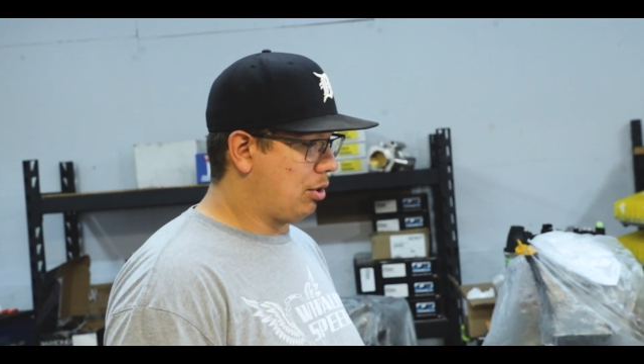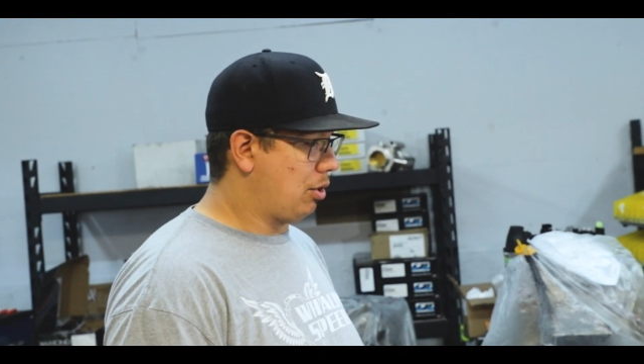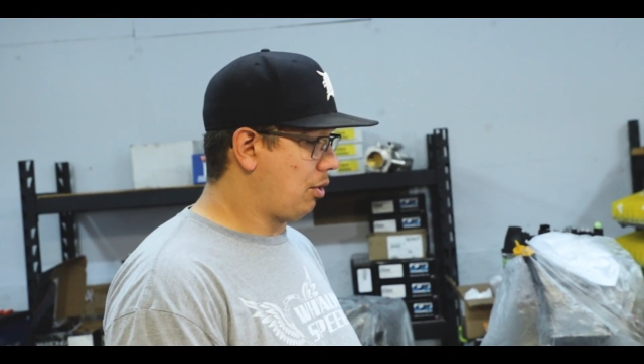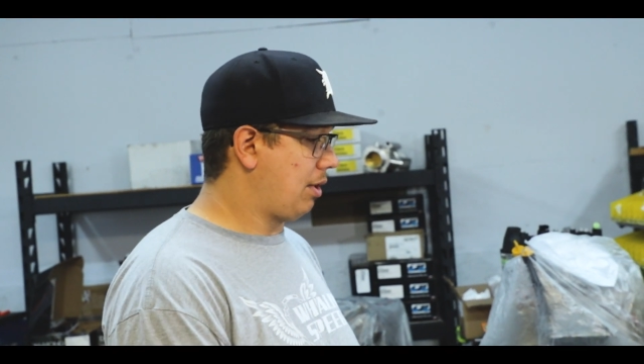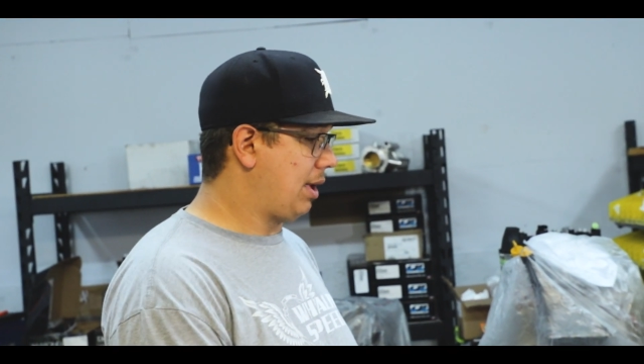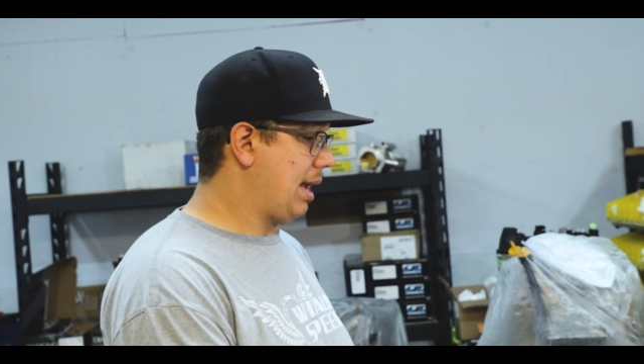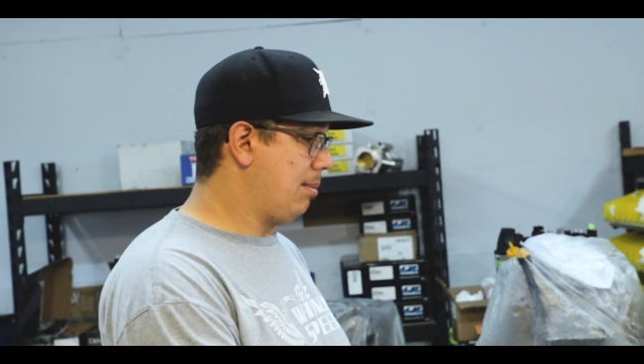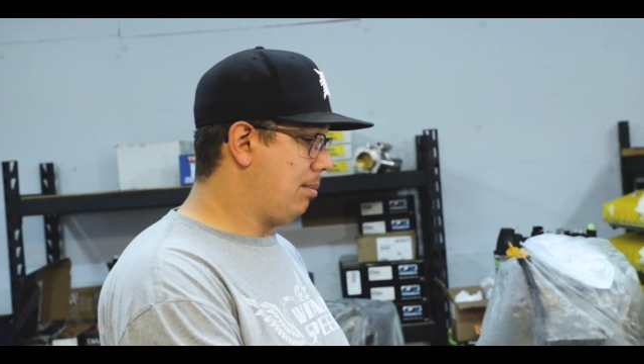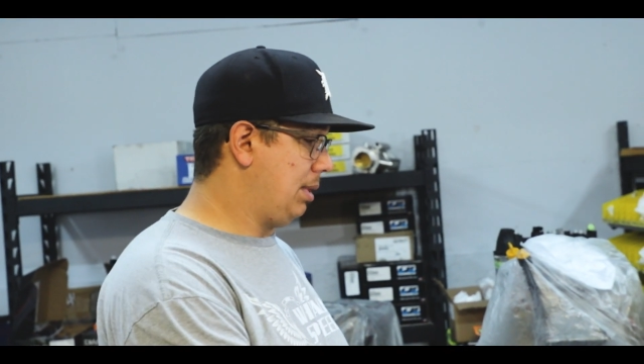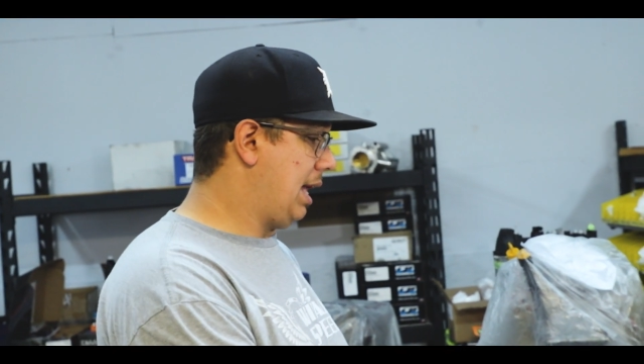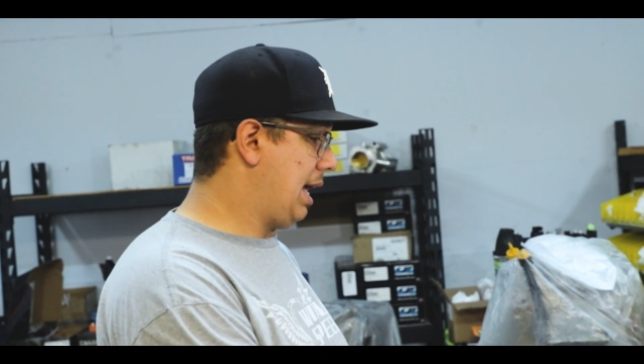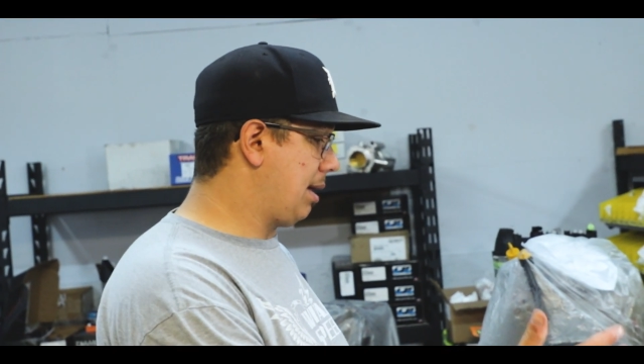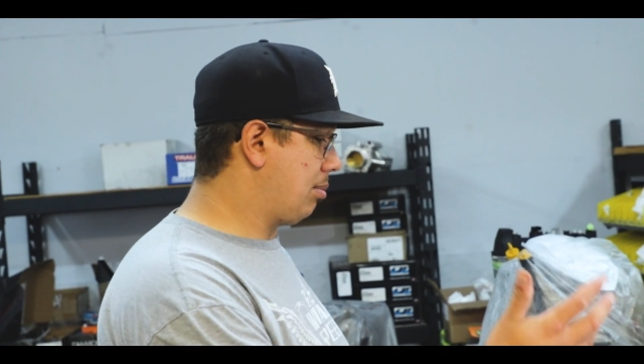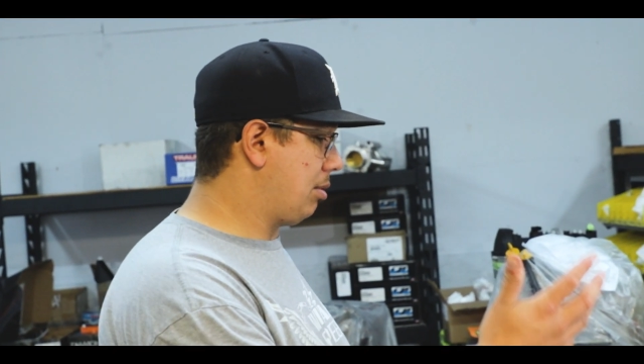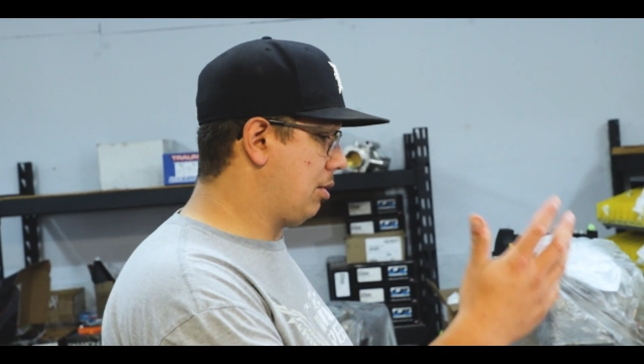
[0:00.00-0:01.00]
program,
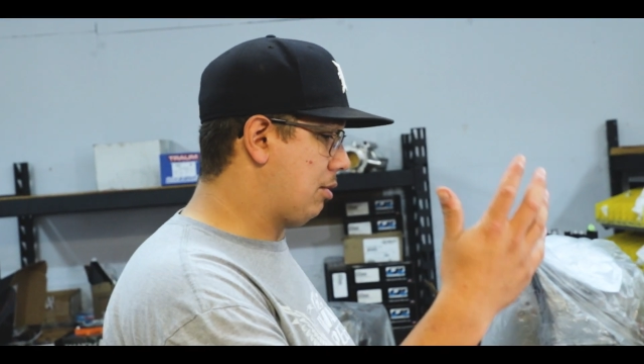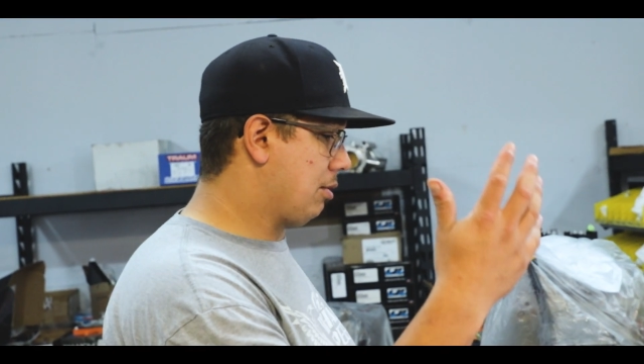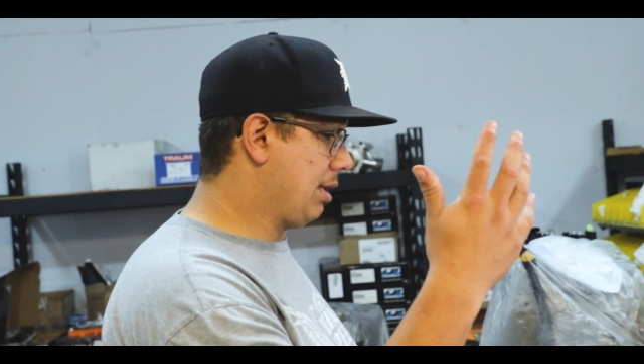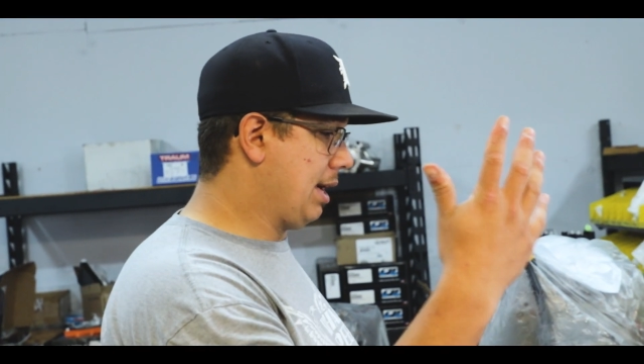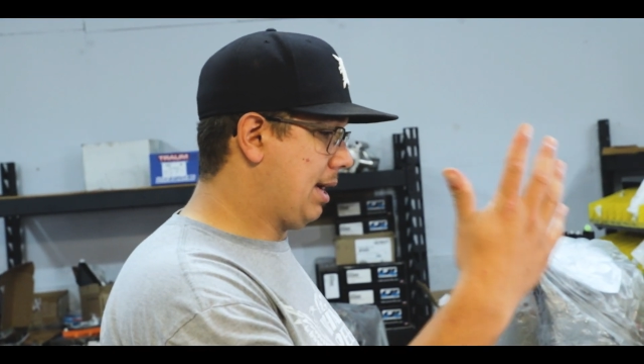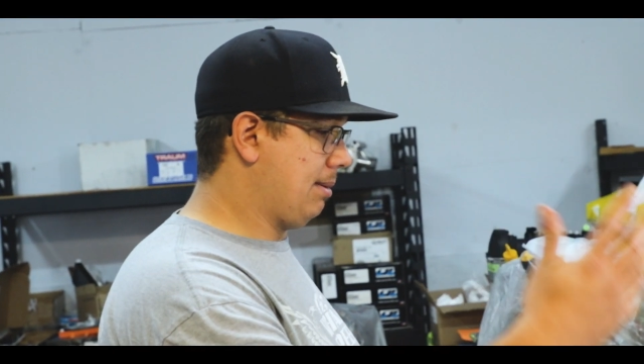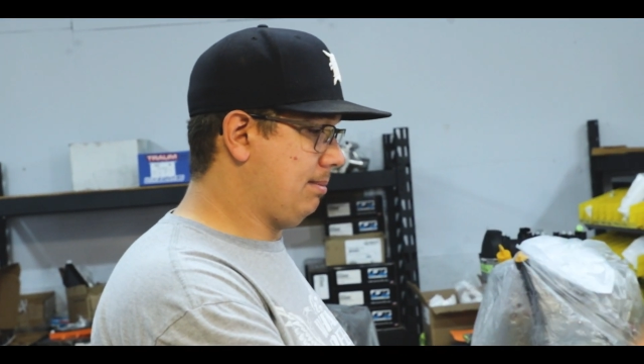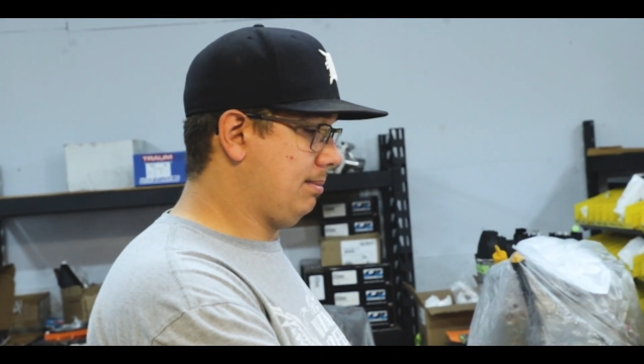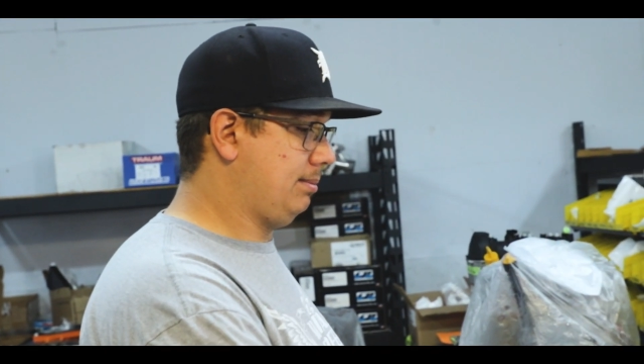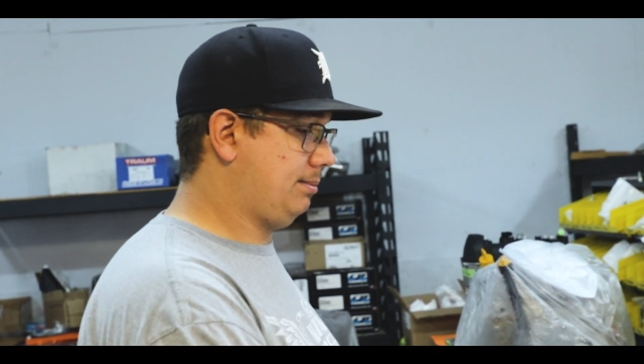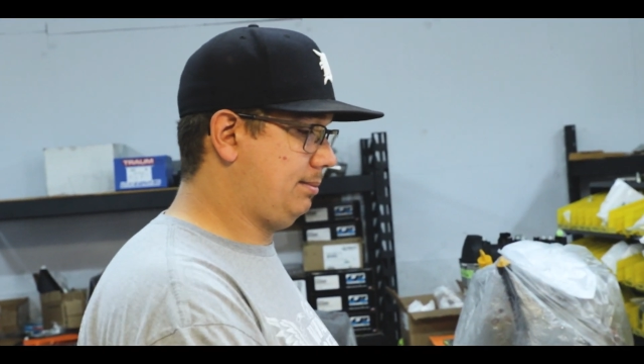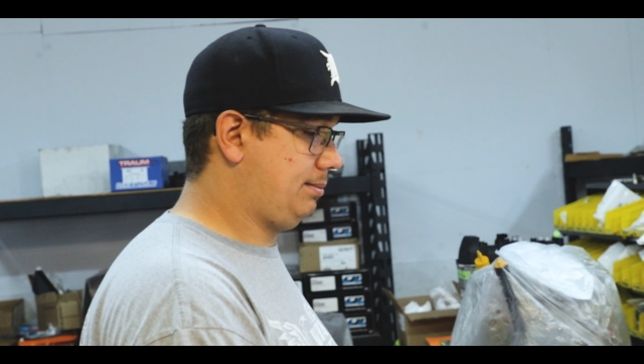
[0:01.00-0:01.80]
block program,